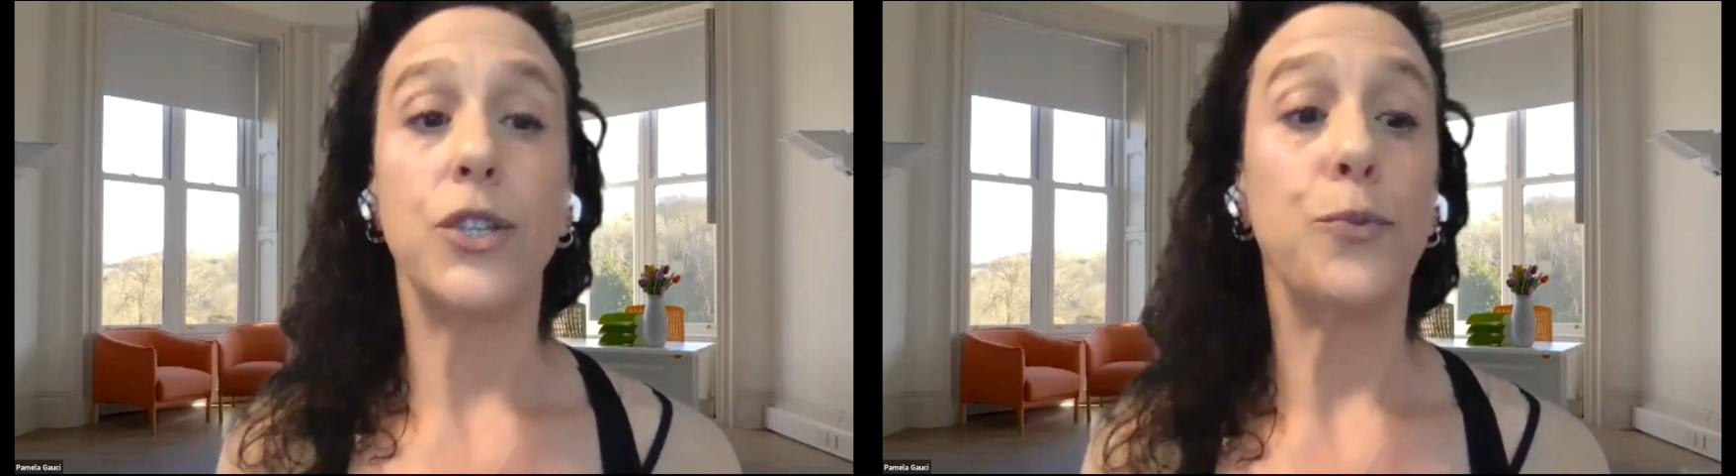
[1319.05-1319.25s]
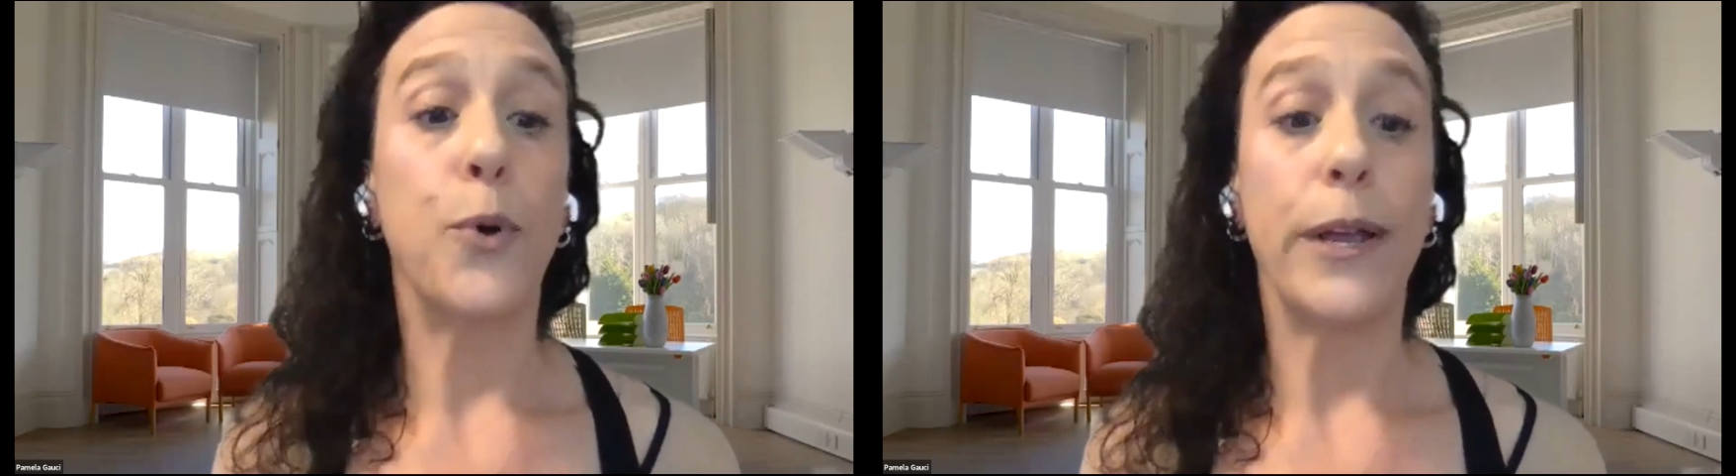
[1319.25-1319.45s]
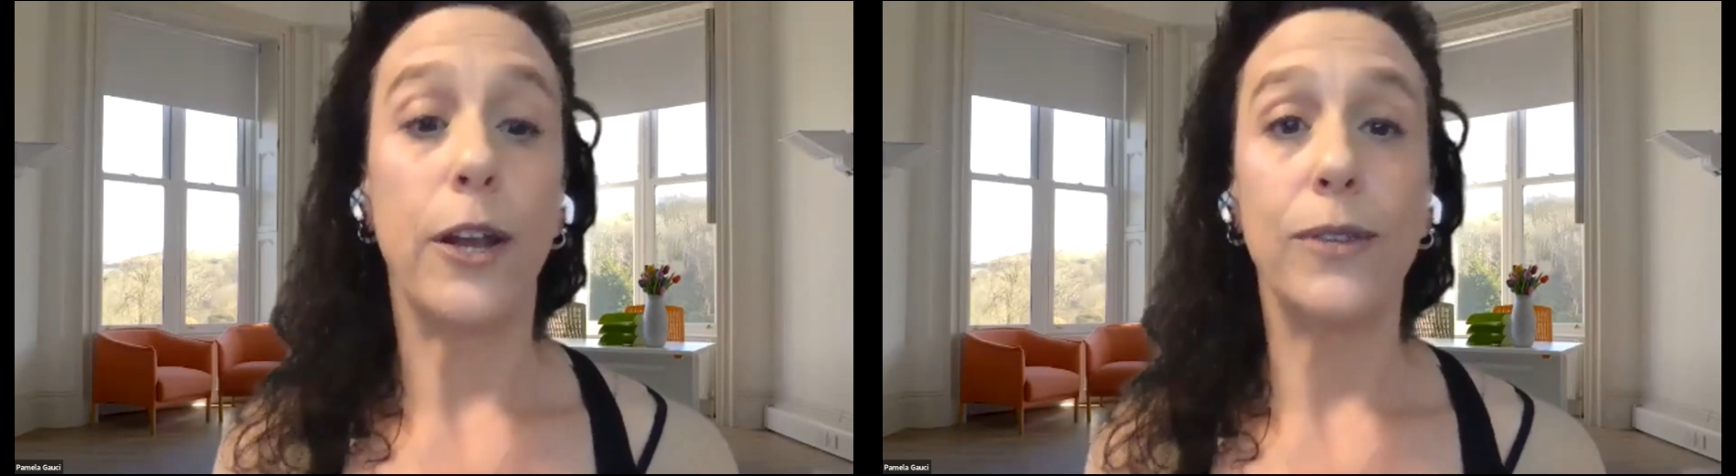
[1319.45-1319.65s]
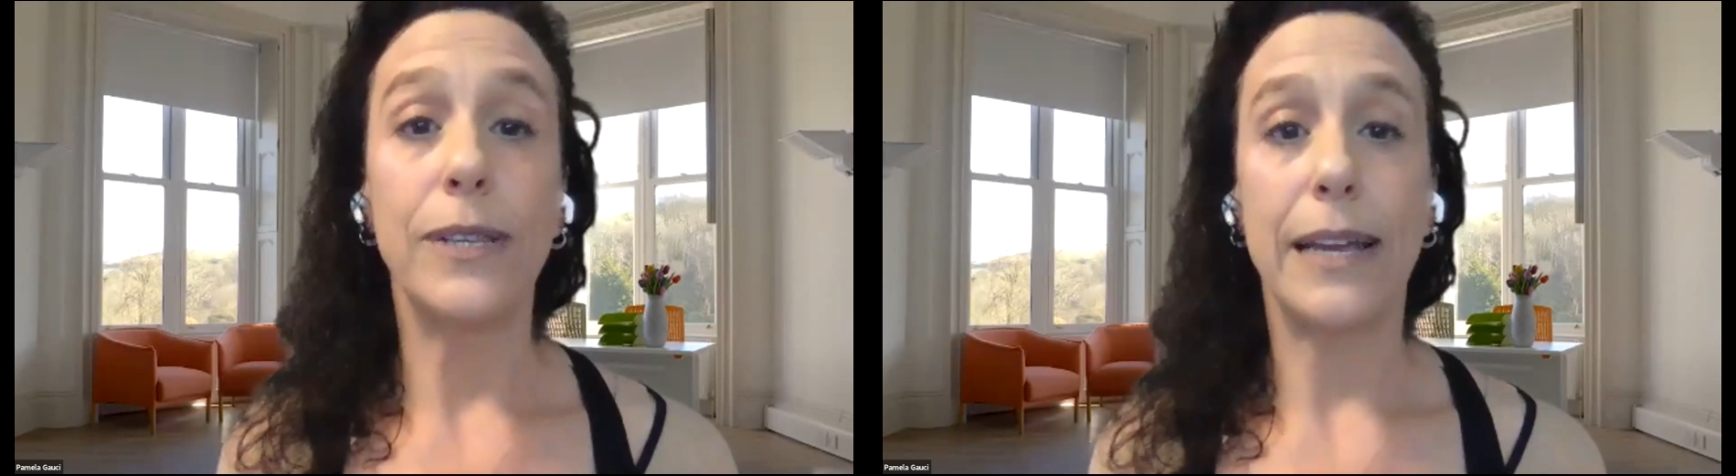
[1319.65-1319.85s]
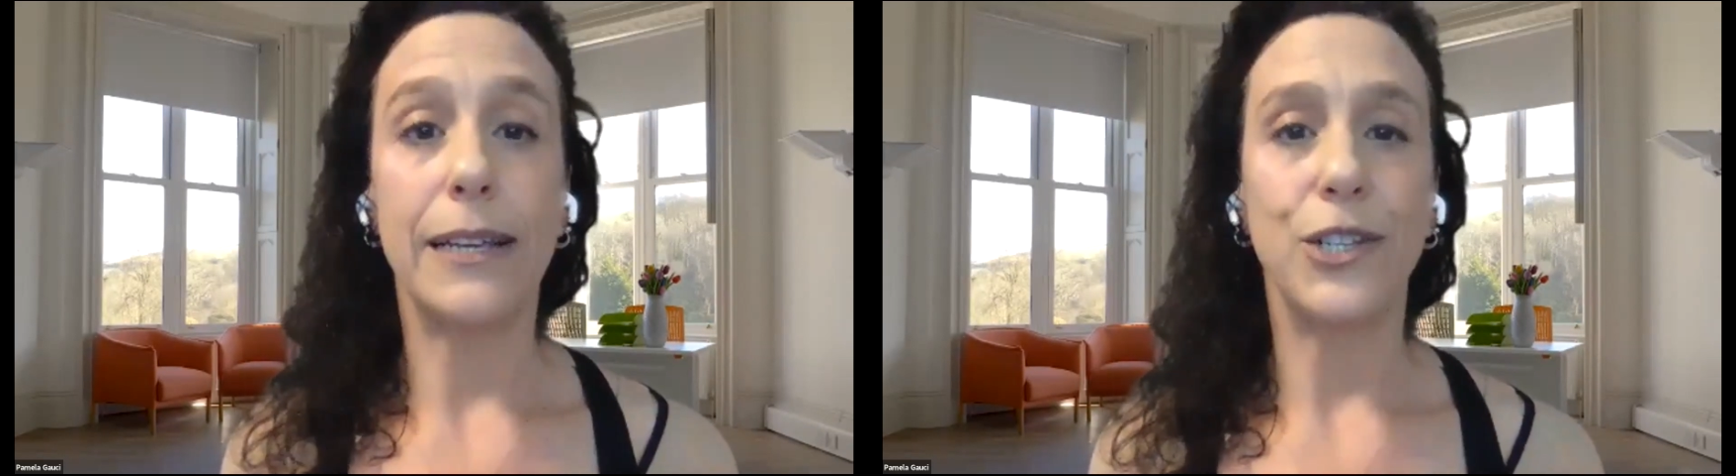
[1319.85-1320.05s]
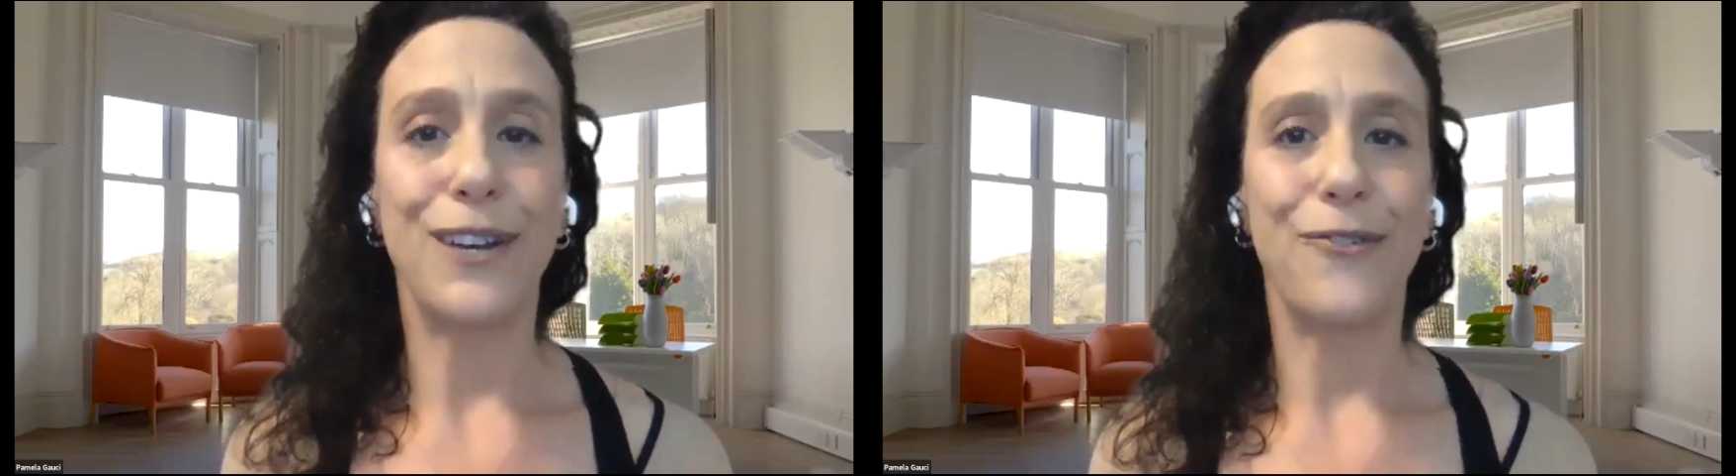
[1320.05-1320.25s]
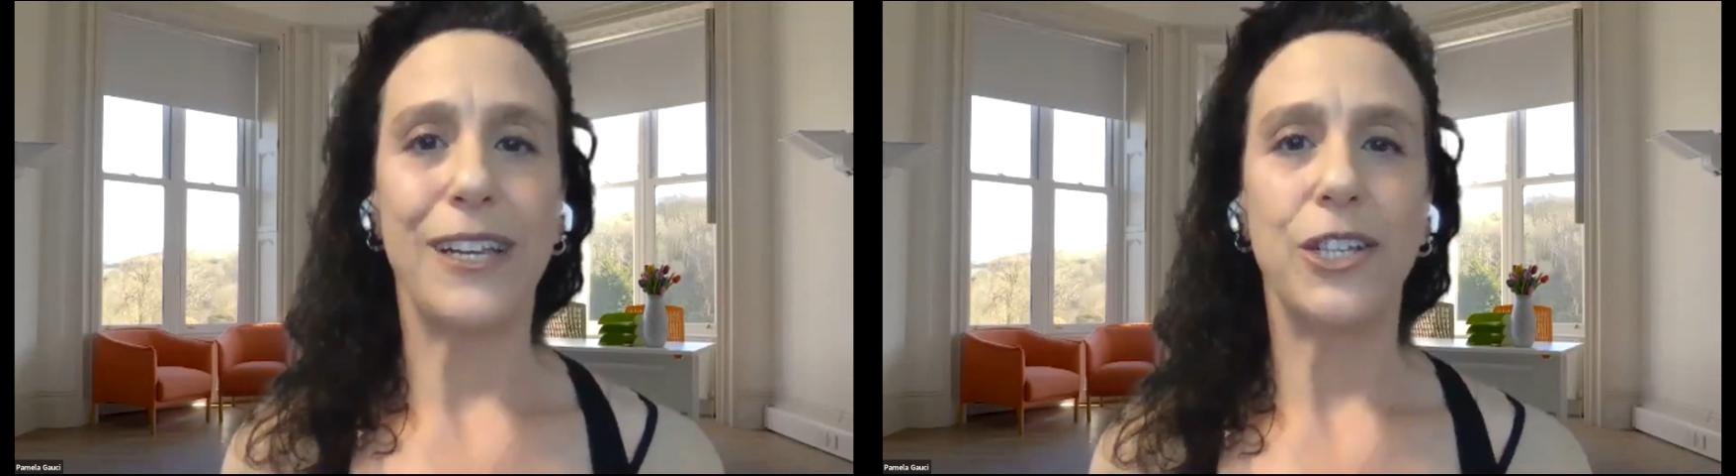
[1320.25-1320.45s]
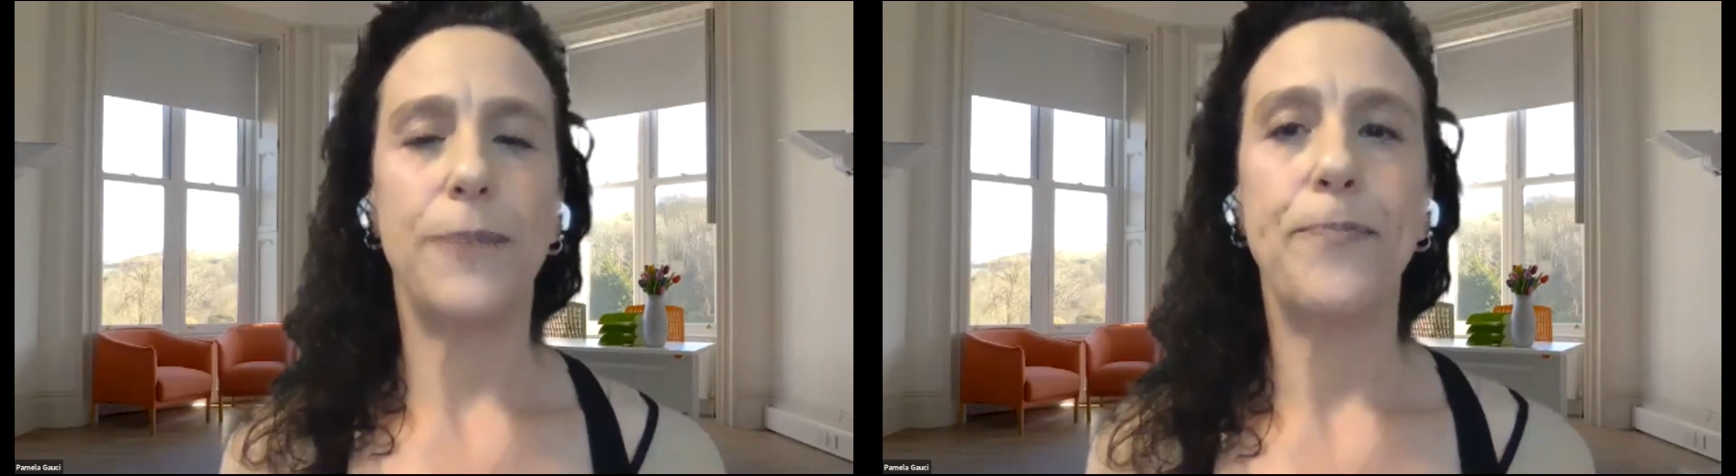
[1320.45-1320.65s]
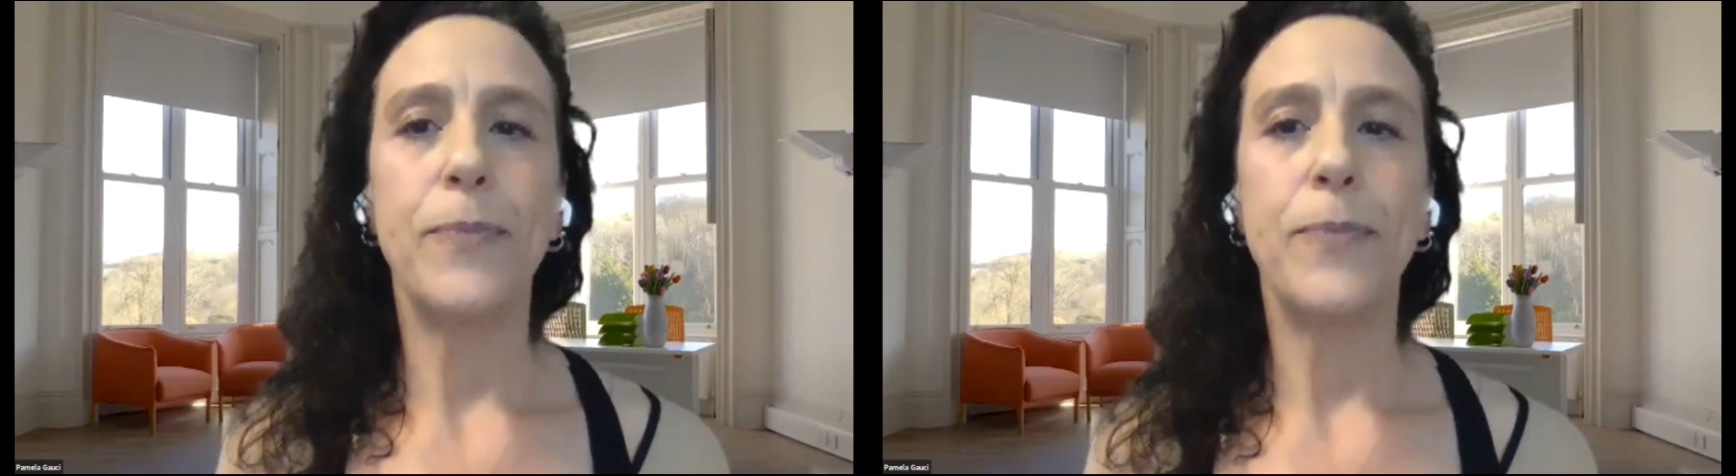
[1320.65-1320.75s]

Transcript: 2.0, the second generation.